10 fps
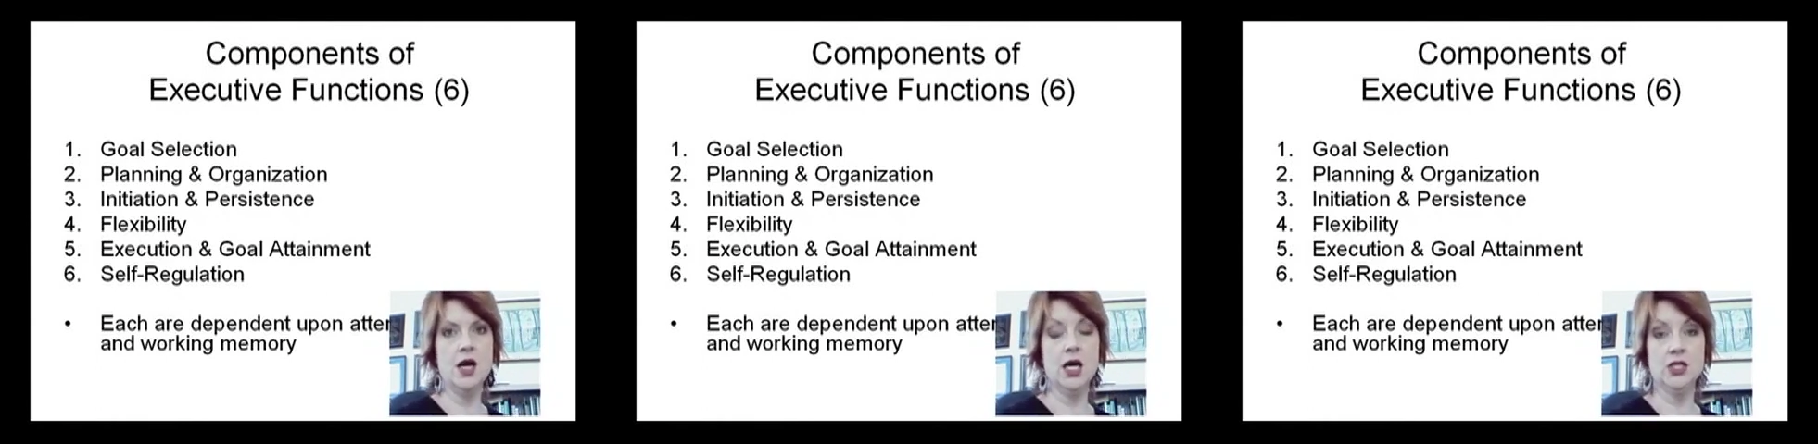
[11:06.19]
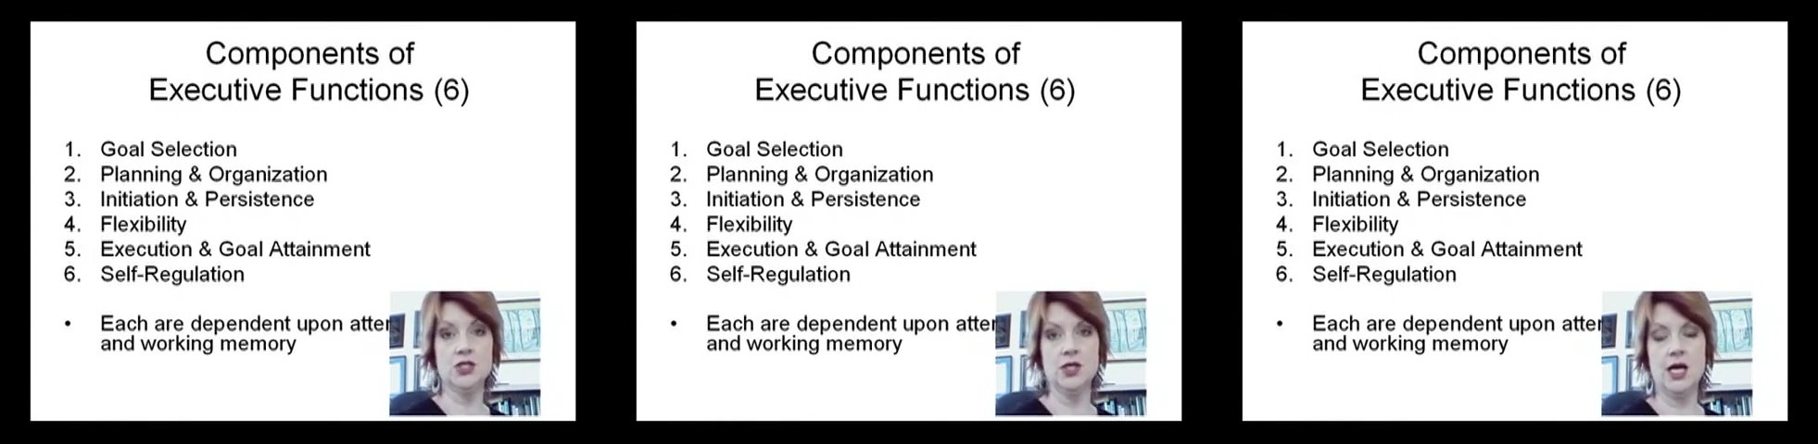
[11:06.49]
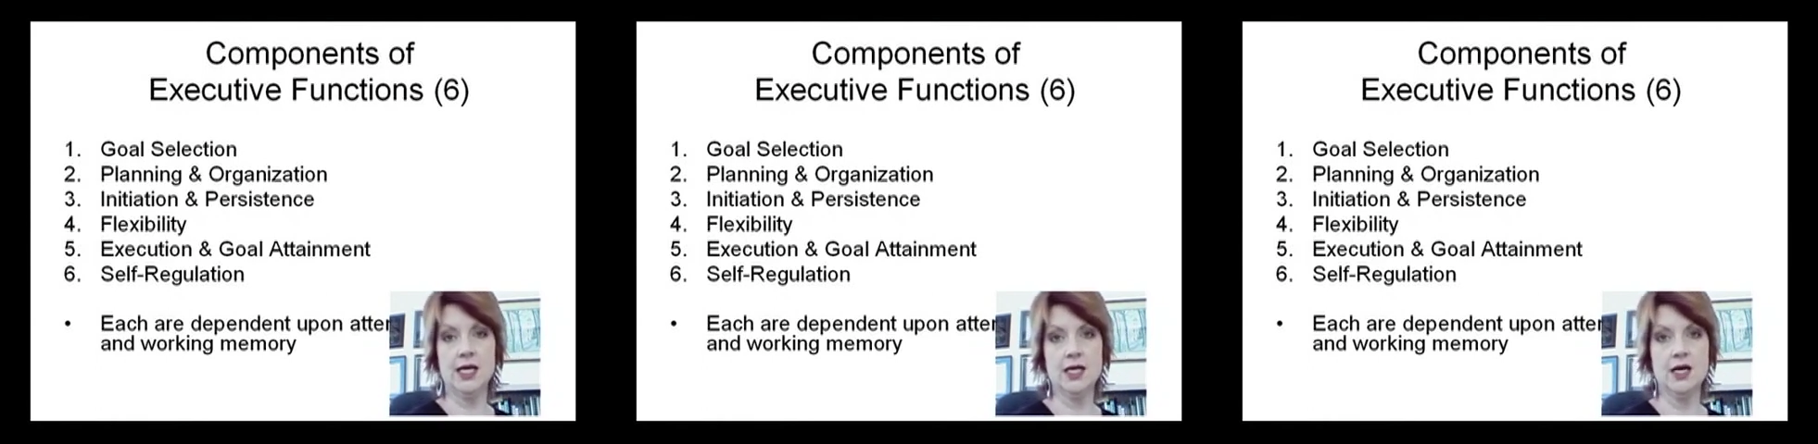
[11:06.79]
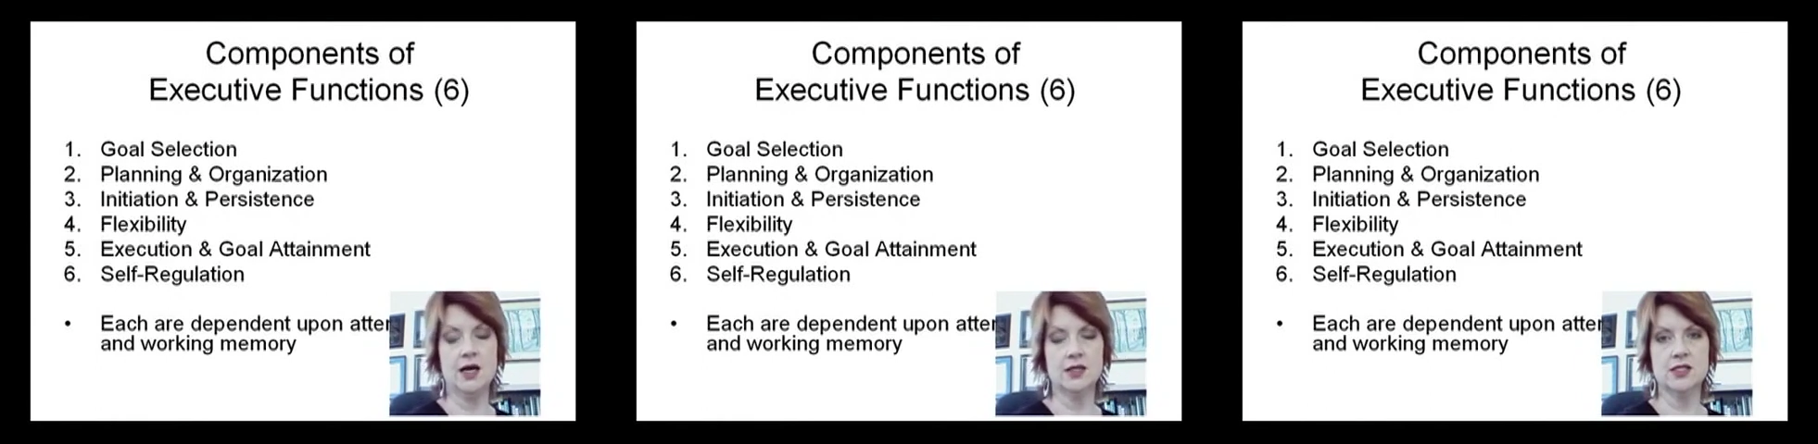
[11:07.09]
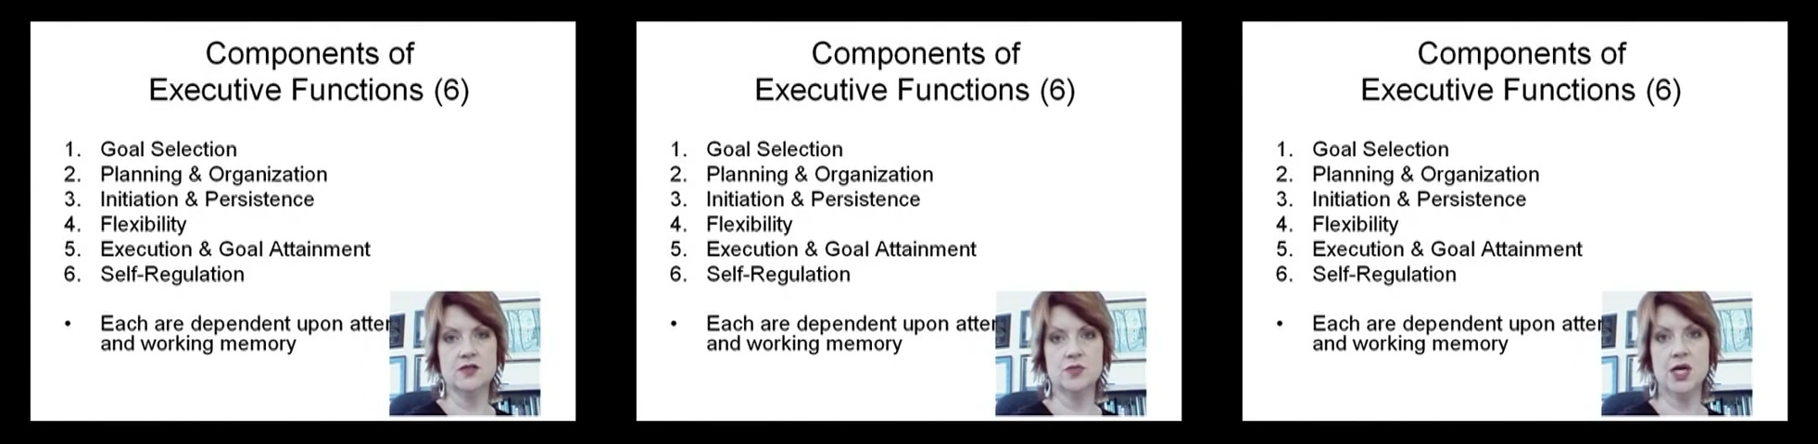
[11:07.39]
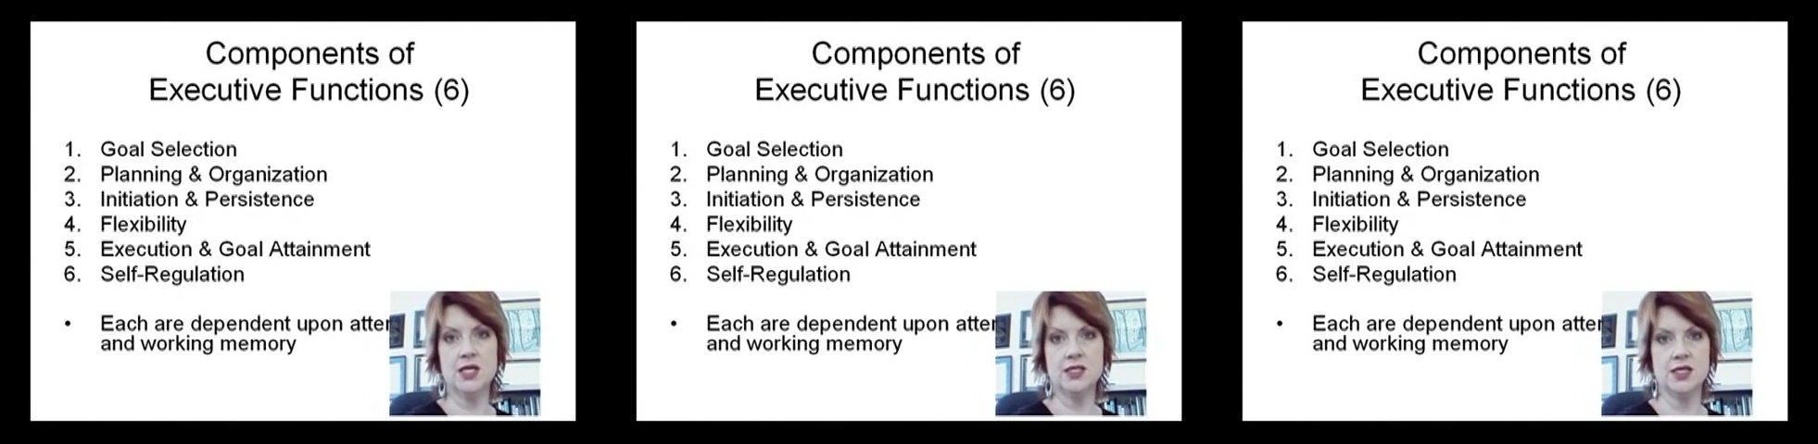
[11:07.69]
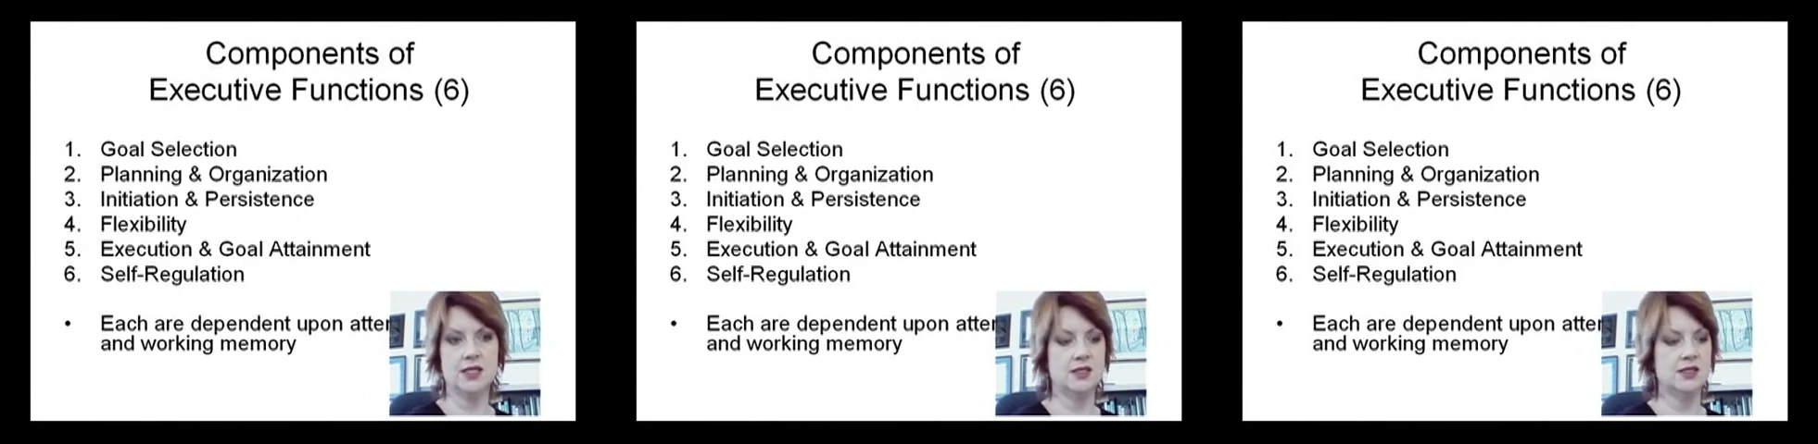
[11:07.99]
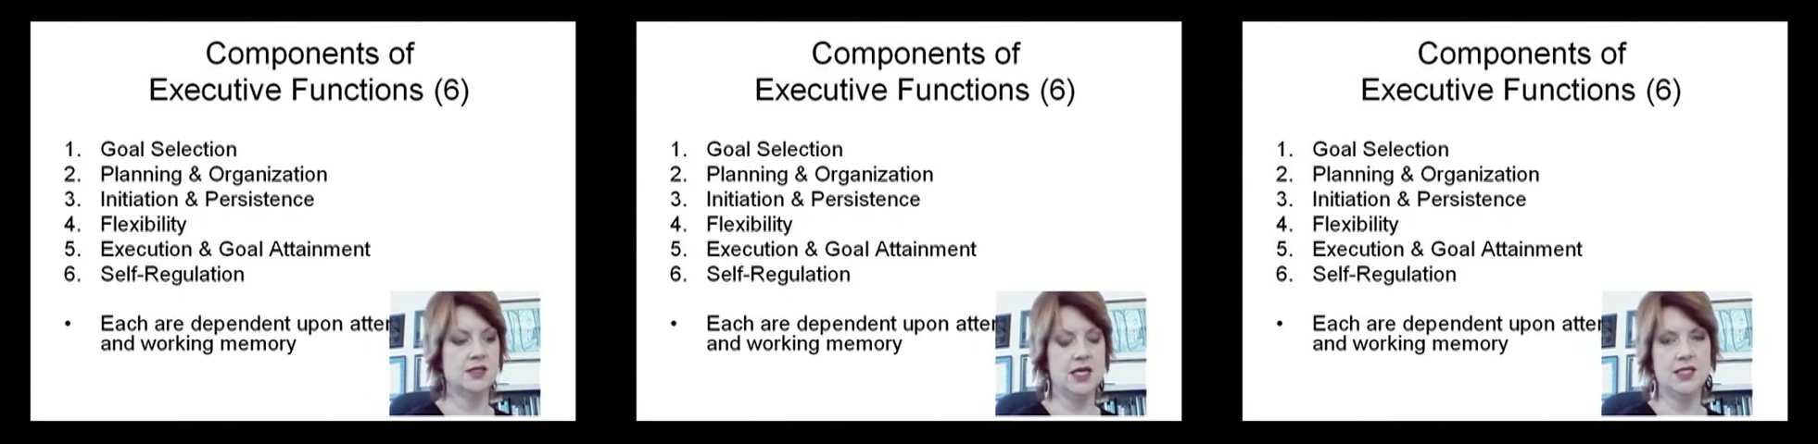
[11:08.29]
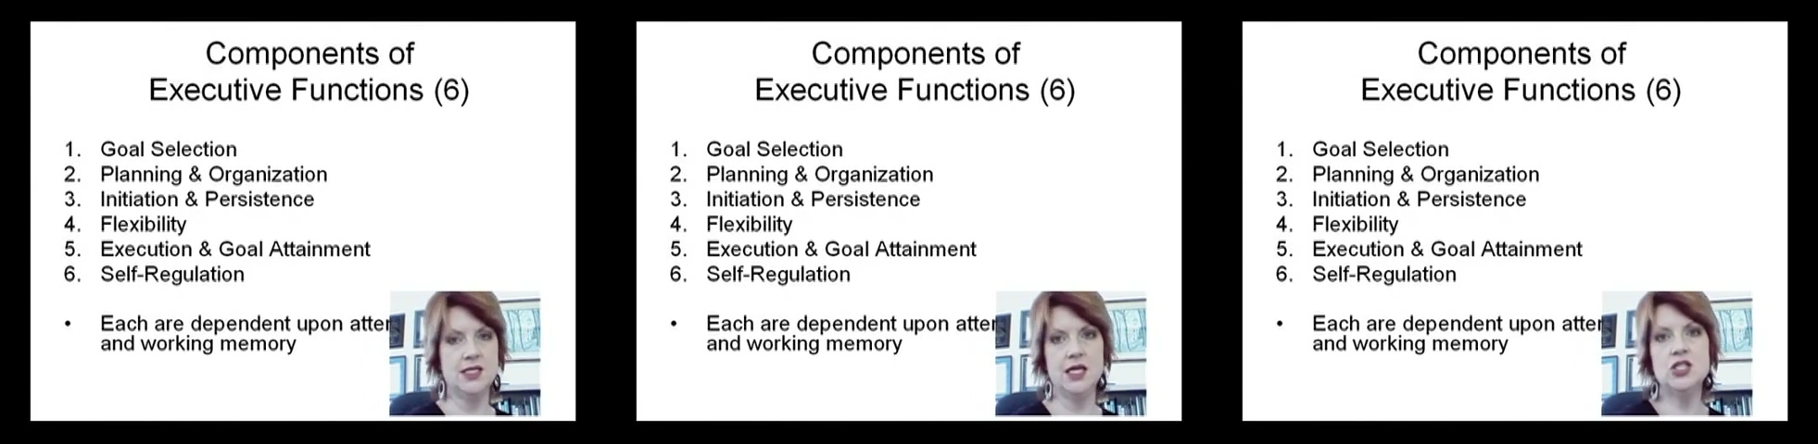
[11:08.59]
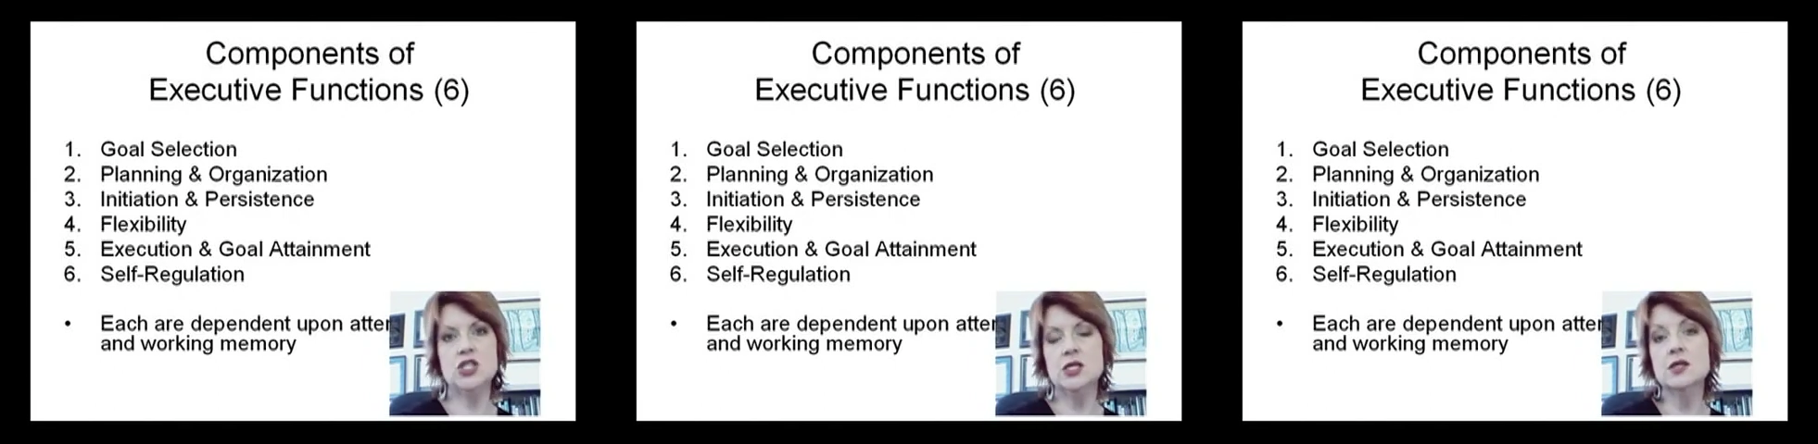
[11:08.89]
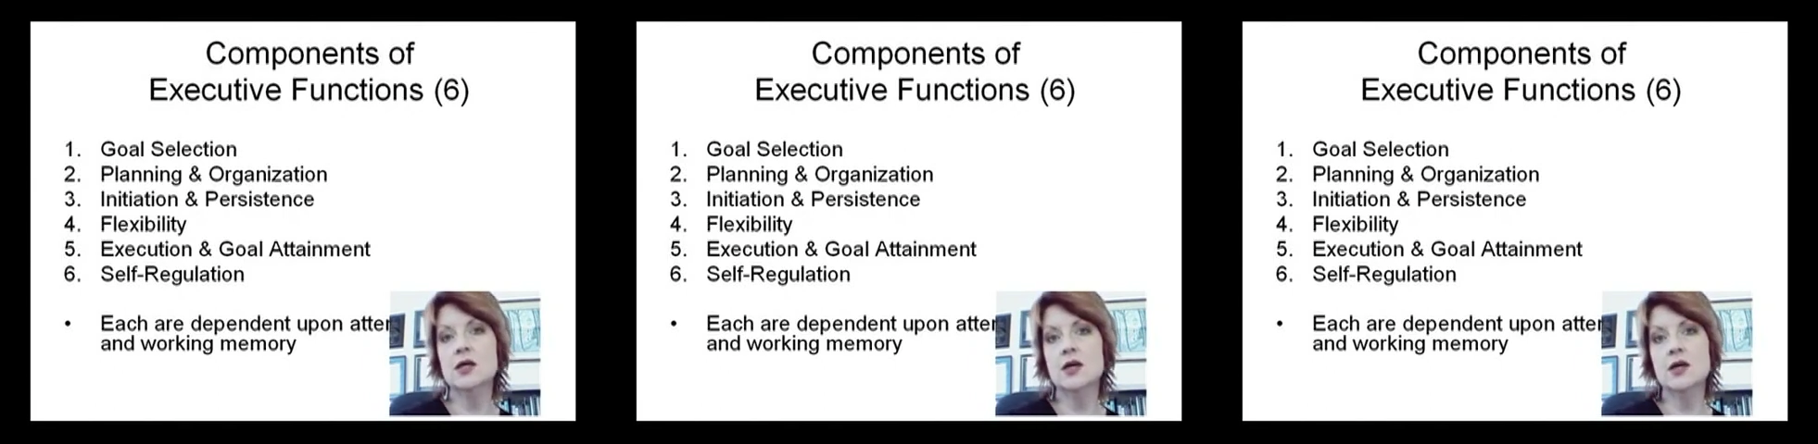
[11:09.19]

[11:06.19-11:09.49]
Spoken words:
underlying cognitive processes: the attention,